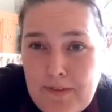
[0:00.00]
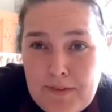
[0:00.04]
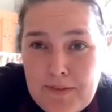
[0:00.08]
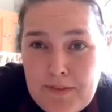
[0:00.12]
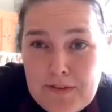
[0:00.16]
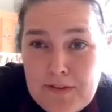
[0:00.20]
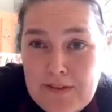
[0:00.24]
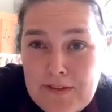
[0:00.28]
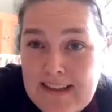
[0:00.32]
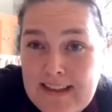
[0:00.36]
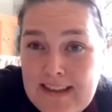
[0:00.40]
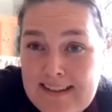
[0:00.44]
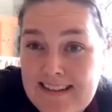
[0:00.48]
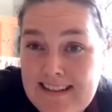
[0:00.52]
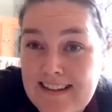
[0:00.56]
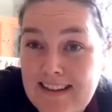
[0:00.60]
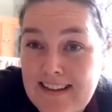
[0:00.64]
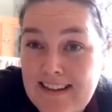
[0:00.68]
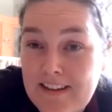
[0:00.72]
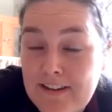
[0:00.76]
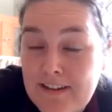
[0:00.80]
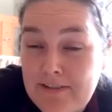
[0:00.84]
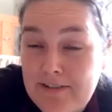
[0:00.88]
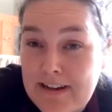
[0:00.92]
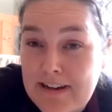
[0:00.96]
So that's
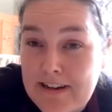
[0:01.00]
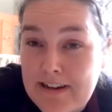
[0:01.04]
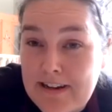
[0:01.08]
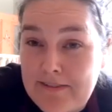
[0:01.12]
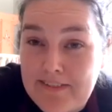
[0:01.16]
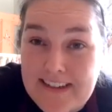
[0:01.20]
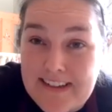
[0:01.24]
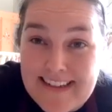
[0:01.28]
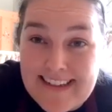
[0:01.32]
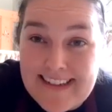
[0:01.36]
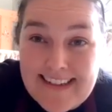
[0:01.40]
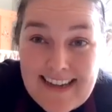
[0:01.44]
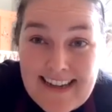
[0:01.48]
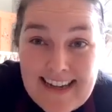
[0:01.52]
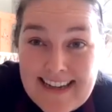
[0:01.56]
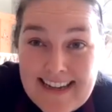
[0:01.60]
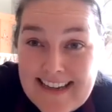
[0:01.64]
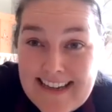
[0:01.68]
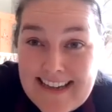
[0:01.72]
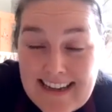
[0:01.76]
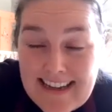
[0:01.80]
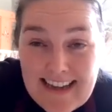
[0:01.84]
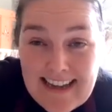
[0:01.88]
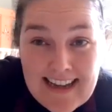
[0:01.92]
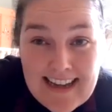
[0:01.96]
another great one.
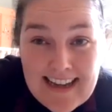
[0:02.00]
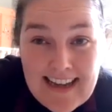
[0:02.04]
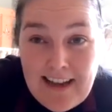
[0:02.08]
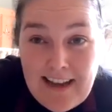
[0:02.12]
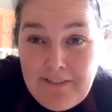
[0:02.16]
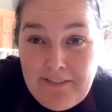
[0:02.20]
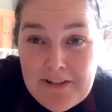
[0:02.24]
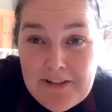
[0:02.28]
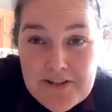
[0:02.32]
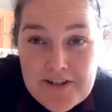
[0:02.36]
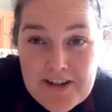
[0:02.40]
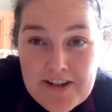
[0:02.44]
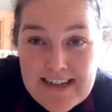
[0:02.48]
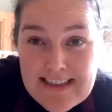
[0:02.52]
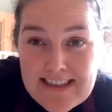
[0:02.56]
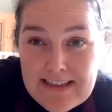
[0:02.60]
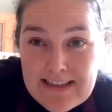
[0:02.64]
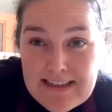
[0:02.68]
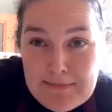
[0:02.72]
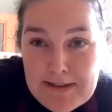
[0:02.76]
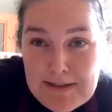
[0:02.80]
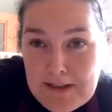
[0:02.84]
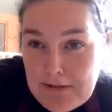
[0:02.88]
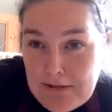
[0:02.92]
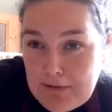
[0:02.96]
I haven't tried their
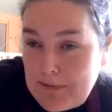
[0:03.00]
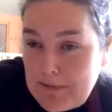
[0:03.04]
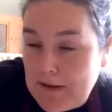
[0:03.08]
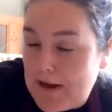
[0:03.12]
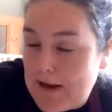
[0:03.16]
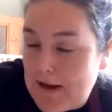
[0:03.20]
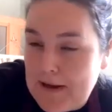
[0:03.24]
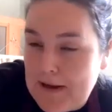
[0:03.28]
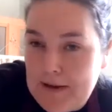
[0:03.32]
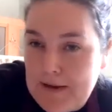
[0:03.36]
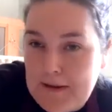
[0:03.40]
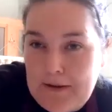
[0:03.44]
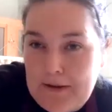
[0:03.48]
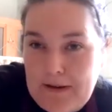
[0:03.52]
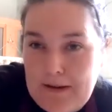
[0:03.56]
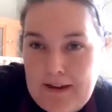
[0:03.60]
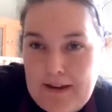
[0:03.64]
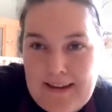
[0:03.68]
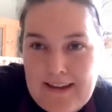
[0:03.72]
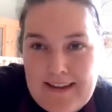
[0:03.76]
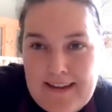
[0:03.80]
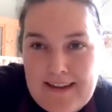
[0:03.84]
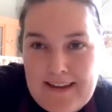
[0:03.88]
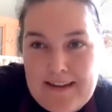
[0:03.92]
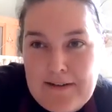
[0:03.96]
milk, but I
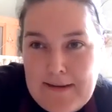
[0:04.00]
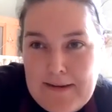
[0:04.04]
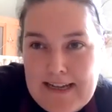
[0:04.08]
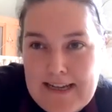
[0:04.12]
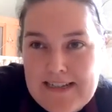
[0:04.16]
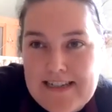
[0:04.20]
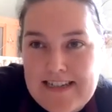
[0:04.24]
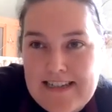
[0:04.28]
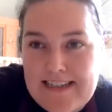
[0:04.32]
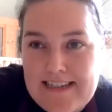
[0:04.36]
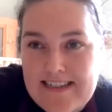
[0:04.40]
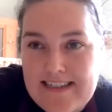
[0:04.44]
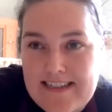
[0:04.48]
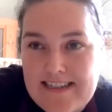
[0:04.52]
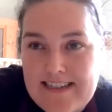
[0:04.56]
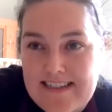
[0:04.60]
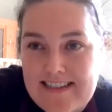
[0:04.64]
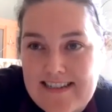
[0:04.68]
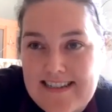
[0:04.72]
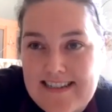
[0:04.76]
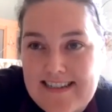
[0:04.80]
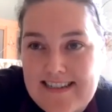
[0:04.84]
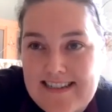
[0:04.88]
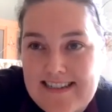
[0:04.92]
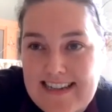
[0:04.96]
can imagine it's
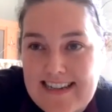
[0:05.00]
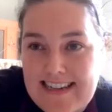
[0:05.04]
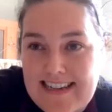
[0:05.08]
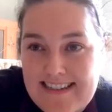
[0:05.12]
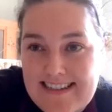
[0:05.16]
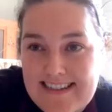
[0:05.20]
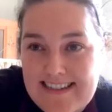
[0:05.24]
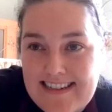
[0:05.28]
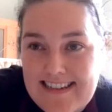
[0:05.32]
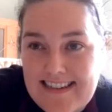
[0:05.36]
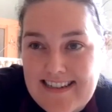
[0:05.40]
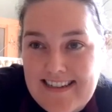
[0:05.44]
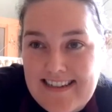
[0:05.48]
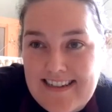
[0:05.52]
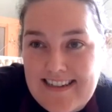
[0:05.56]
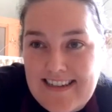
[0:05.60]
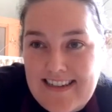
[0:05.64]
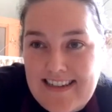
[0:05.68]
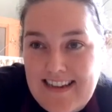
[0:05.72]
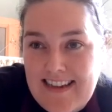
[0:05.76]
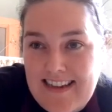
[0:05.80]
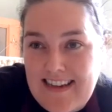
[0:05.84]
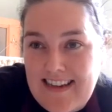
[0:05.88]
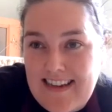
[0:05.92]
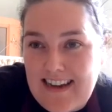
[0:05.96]
just as tasty.
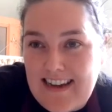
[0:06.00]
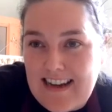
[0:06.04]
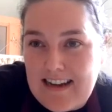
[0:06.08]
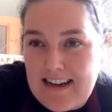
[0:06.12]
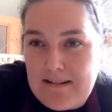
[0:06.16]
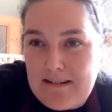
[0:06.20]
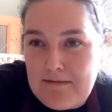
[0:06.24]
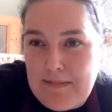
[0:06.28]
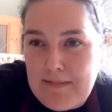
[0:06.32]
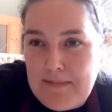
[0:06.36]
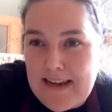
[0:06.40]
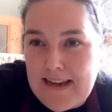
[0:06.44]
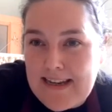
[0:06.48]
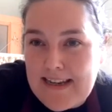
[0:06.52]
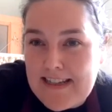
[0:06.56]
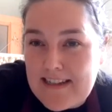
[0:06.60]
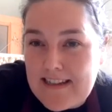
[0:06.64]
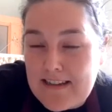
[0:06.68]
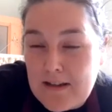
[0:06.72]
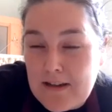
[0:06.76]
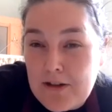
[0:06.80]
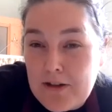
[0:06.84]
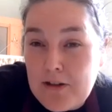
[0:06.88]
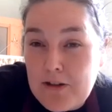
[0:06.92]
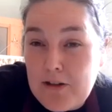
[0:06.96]
And it
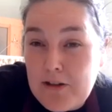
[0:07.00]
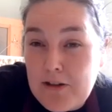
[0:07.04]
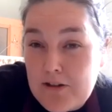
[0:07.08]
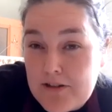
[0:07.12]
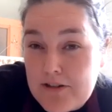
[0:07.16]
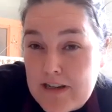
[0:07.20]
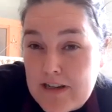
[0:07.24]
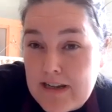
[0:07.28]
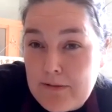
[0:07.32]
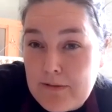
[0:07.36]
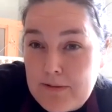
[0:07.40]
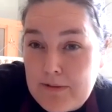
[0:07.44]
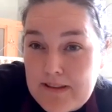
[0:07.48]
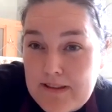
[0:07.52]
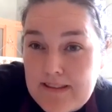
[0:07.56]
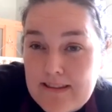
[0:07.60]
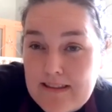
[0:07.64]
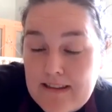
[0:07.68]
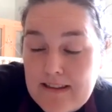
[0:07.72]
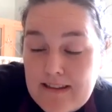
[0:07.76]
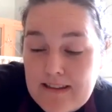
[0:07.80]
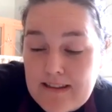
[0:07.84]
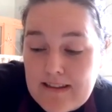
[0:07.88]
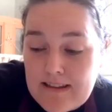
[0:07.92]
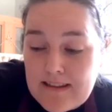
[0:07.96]
usually with
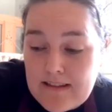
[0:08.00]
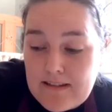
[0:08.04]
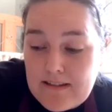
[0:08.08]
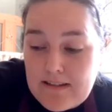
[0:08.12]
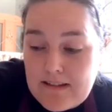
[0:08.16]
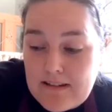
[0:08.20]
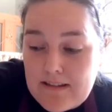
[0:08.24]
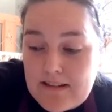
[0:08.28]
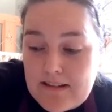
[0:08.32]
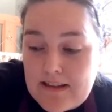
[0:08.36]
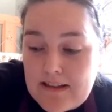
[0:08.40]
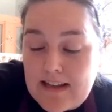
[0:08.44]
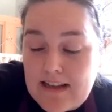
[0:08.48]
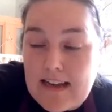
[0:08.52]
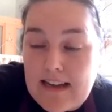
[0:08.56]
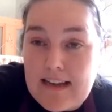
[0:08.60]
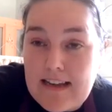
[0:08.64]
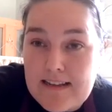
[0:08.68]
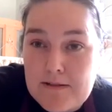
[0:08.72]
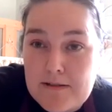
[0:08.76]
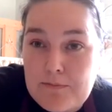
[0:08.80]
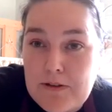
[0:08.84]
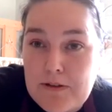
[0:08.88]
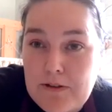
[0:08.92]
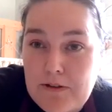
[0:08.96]
the
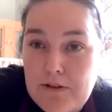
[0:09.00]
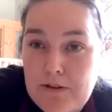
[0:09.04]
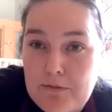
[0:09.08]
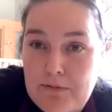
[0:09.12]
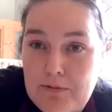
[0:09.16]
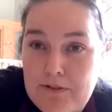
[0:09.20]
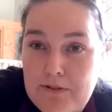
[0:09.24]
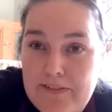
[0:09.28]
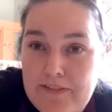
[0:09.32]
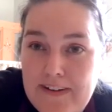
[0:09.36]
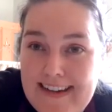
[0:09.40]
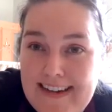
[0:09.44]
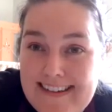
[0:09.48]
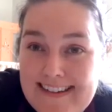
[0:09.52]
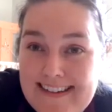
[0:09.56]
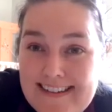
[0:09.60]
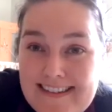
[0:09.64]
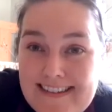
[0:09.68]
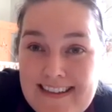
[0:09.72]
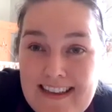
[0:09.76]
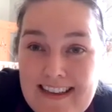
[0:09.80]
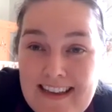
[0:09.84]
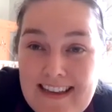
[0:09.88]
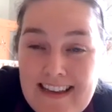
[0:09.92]
glass milk providers,